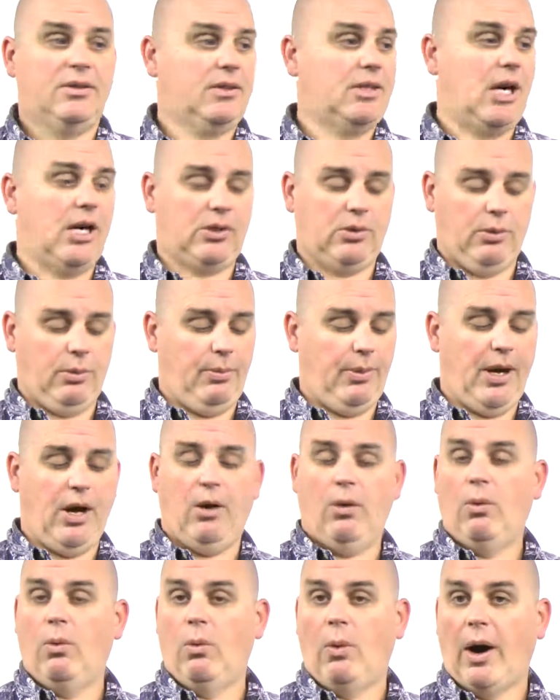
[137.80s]
talk to them
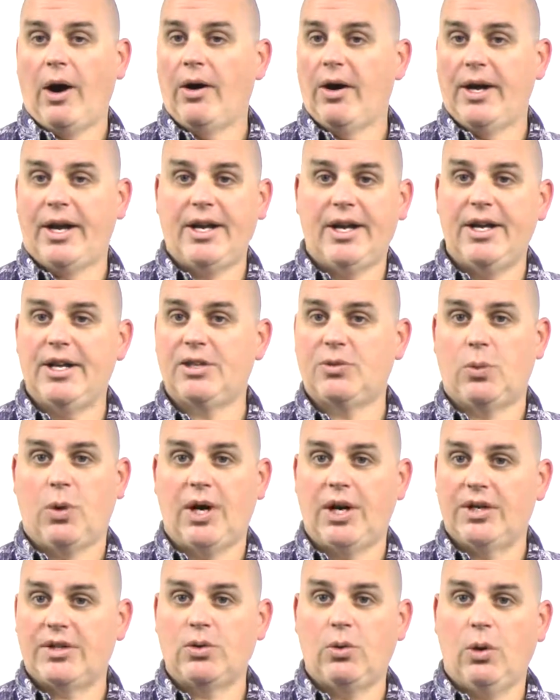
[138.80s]
about where it is,
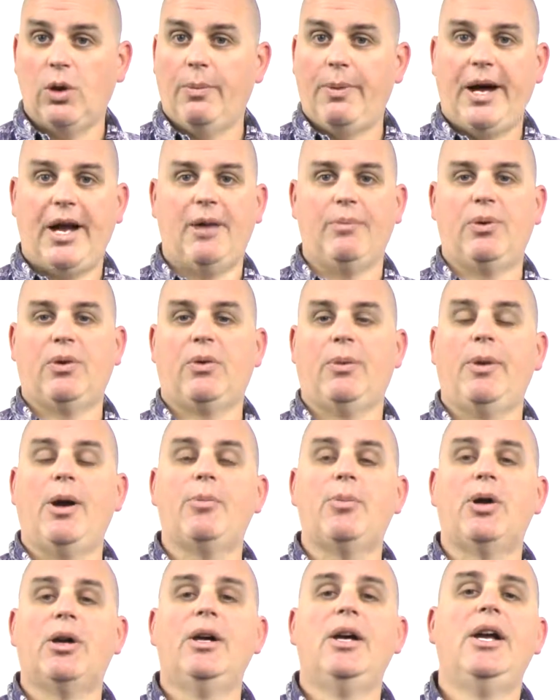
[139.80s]
what is cool about it. But
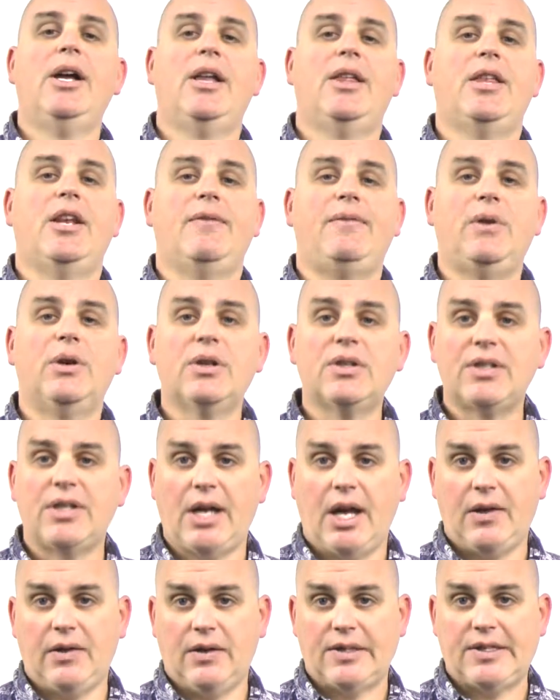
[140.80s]
remember that if you're
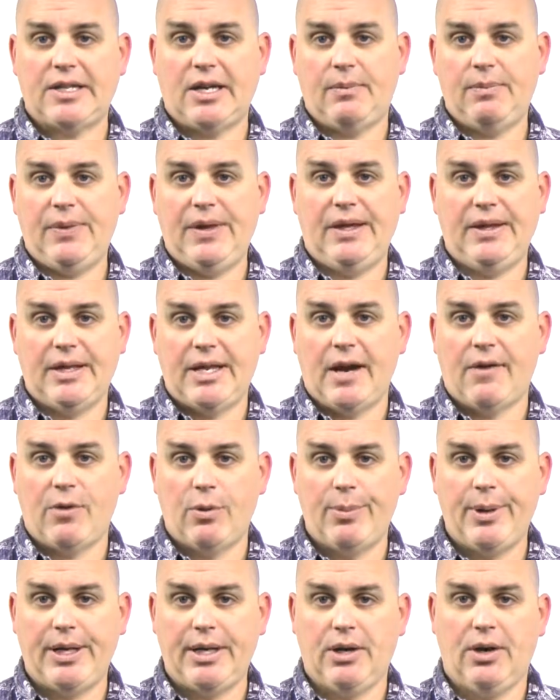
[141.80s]
saying the same thing that
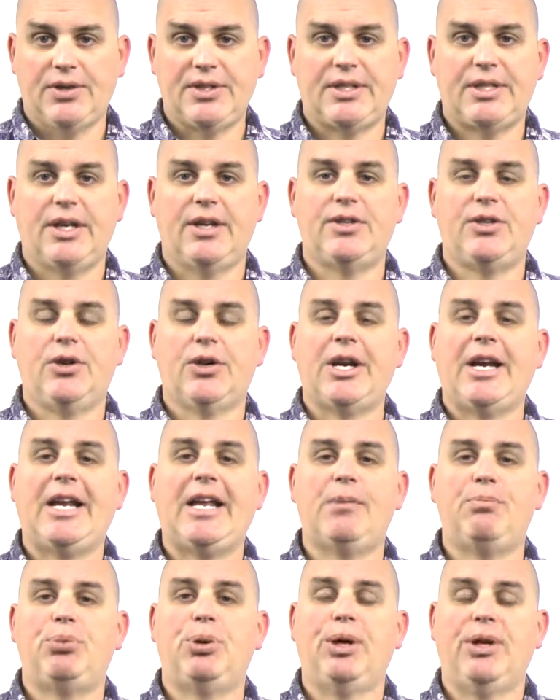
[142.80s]
everybody else does, you're going to
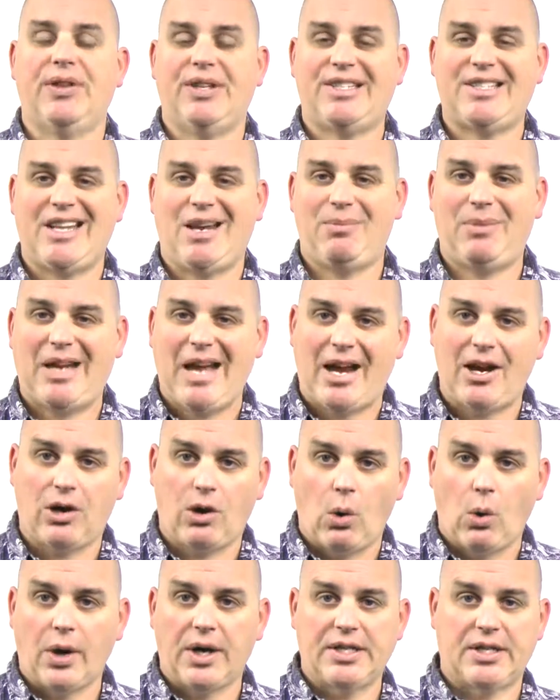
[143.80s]
get put in the same
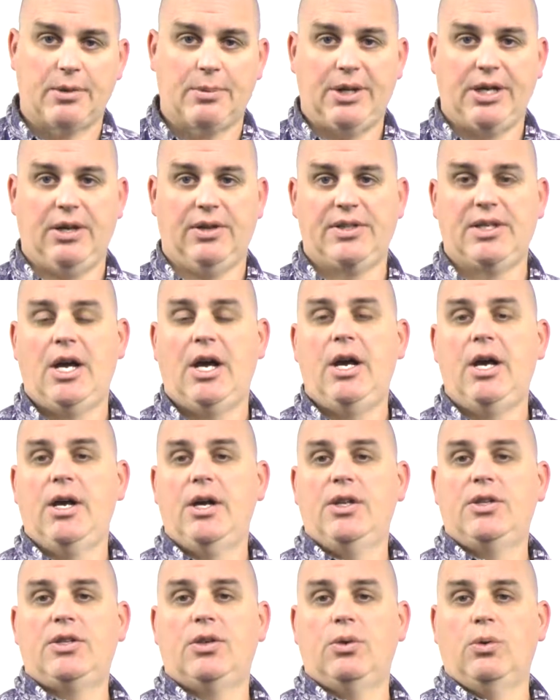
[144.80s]
category as everybody else.
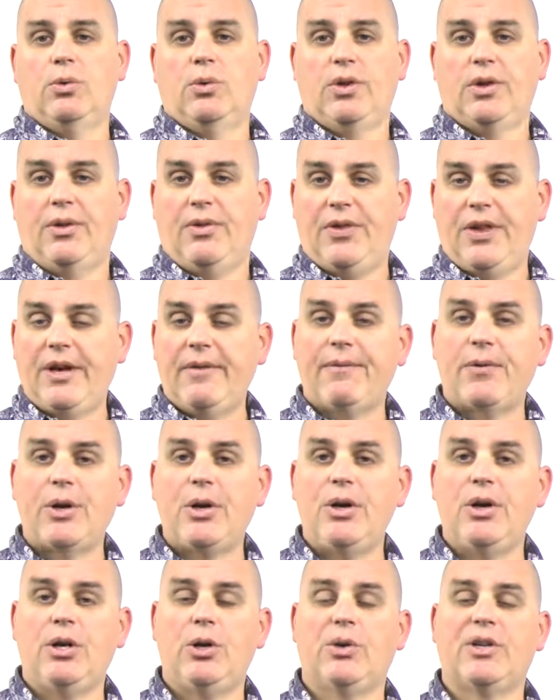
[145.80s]
So the thing for
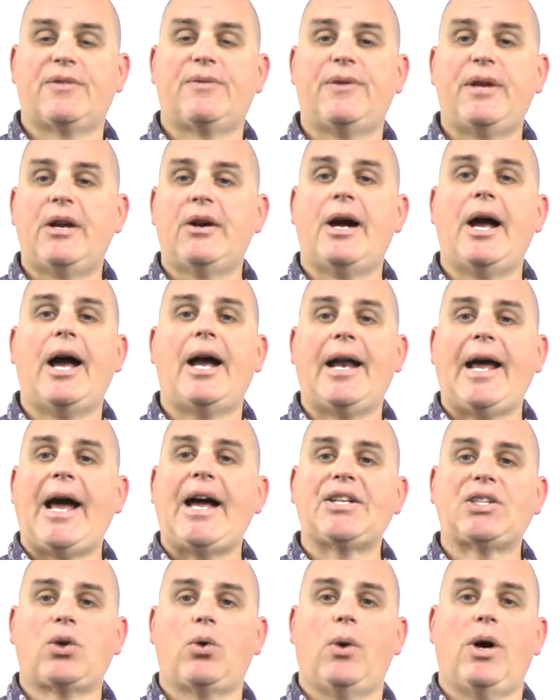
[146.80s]
you to do is figure out how to
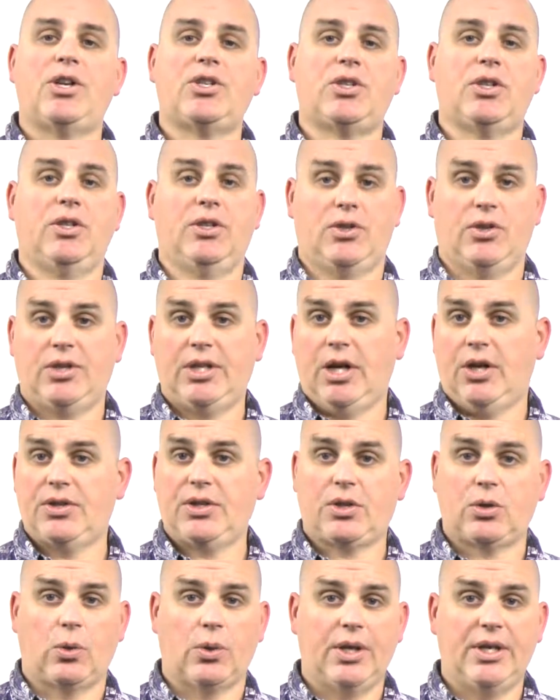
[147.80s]
ask questions or tell
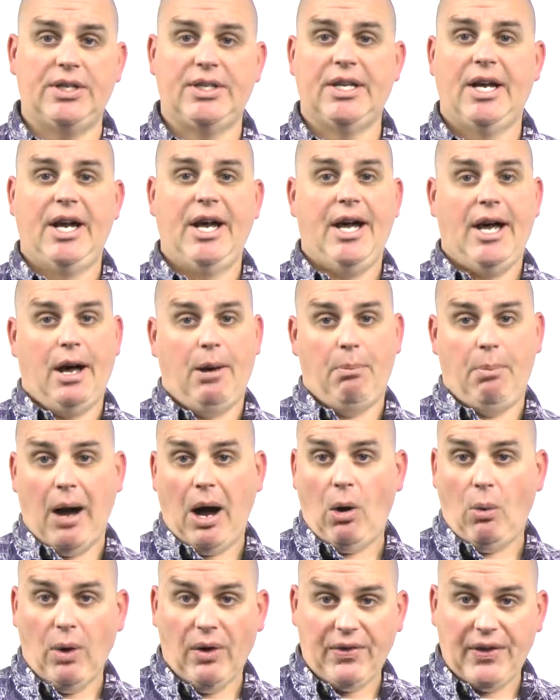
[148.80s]
stories
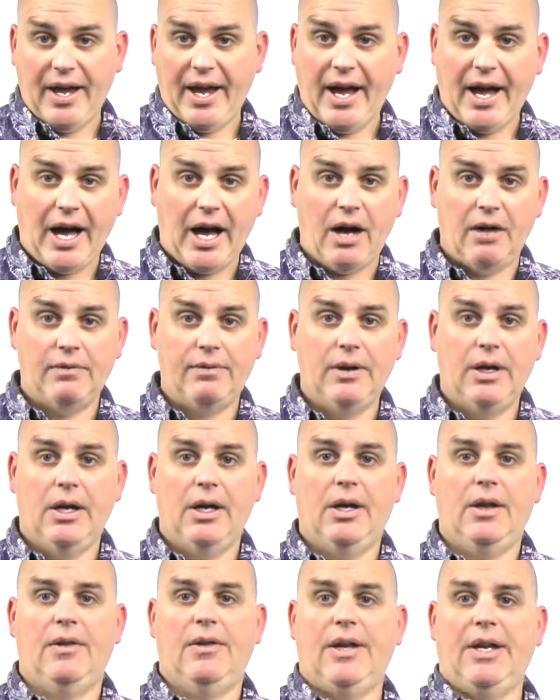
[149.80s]
about what they have
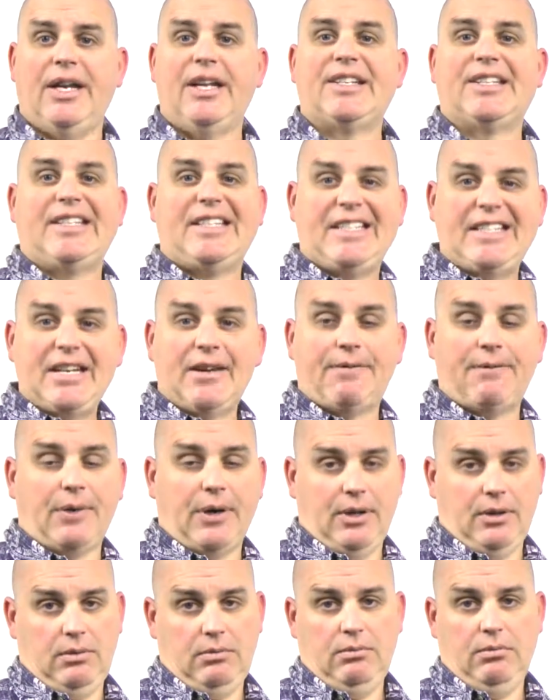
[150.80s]
that is
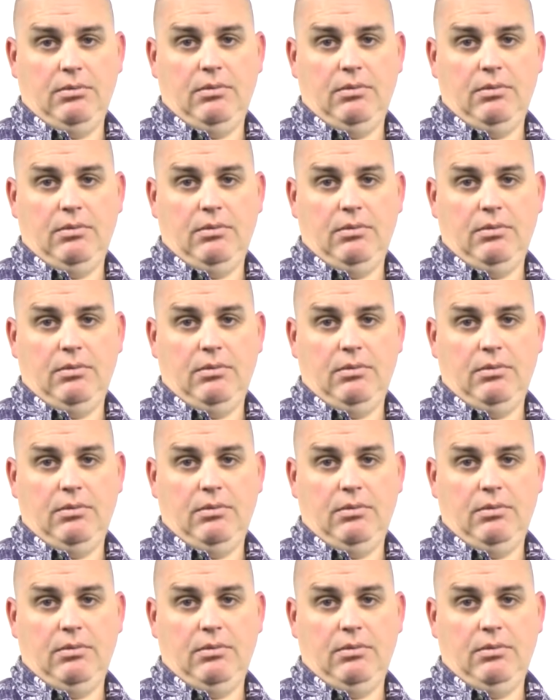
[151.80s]
different